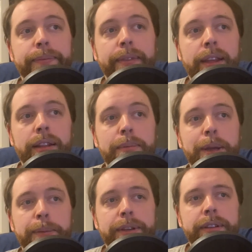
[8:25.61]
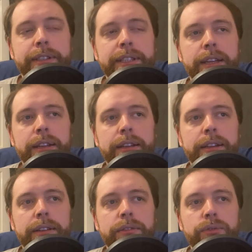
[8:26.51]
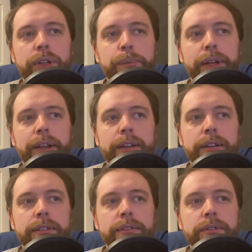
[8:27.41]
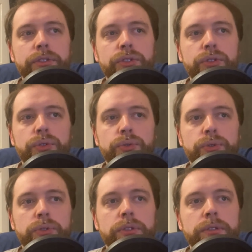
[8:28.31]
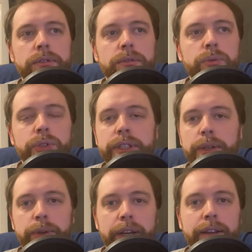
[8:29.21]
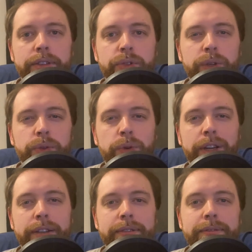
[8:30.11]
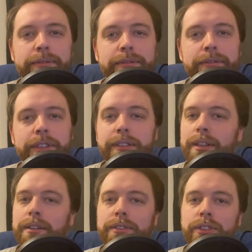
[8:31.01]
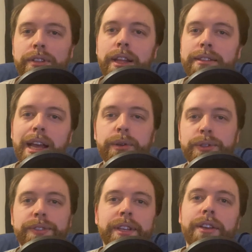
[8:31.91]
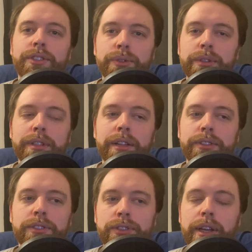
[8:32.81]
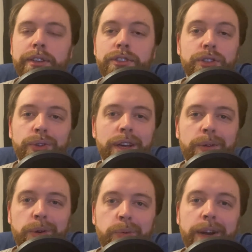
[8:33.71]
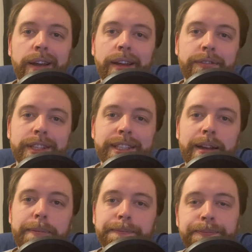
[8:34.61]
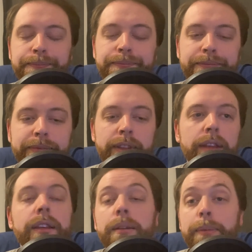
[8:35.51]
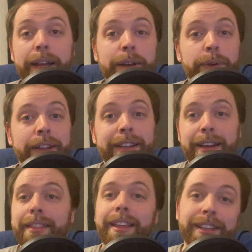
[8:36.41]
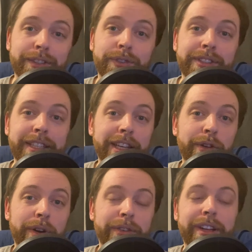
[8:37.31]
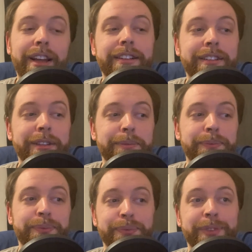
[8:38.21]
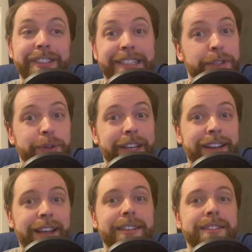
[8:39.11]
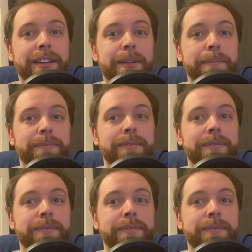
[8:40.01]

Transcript: And there might be another Tie replay soon. We'll see when I can squeeze one in, because that's out of schedule. I just do that one when I have the time. But anyway, yeah, thanks for sticking around. I'll see you again next time.